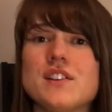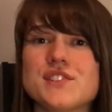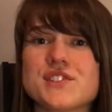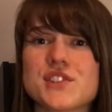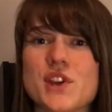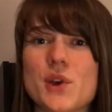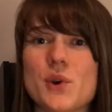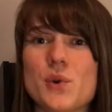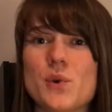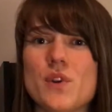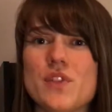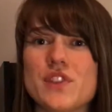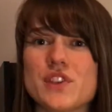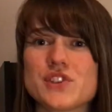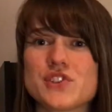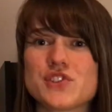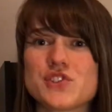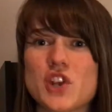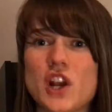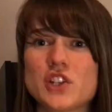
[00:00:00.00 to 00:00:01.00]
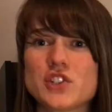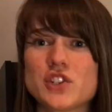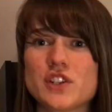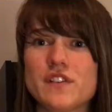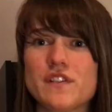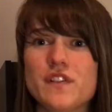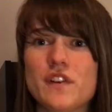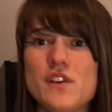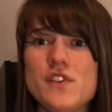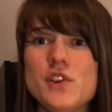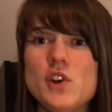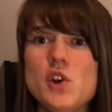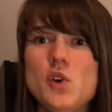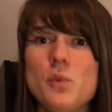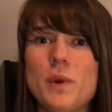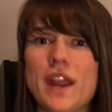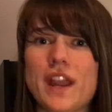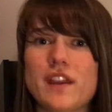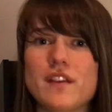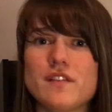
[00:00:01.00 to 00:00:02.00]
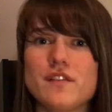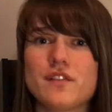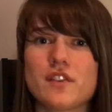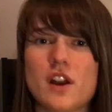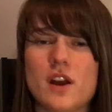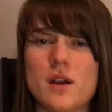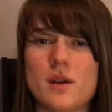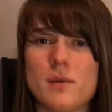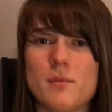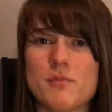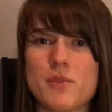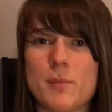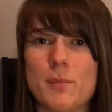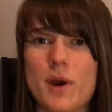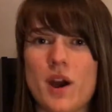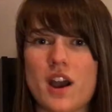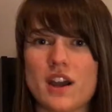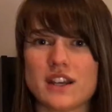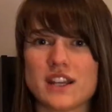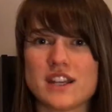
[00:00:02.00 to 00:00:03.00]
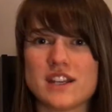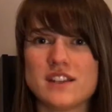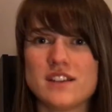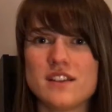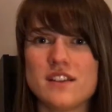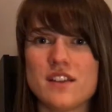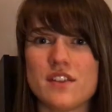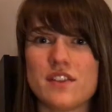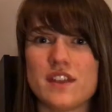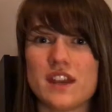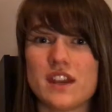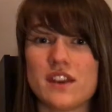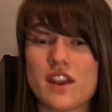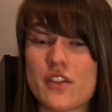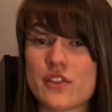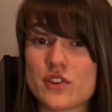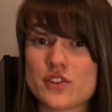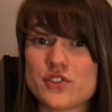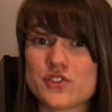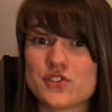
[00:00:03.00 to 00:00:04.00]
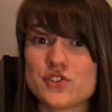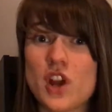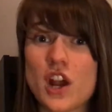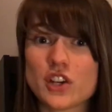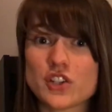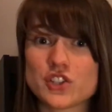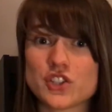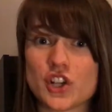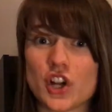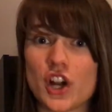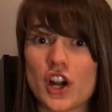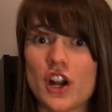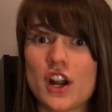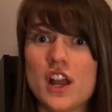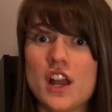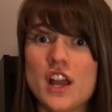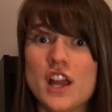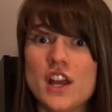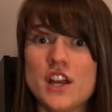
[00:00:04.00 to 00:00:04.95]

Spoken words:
So the structure further away from the body than another structure.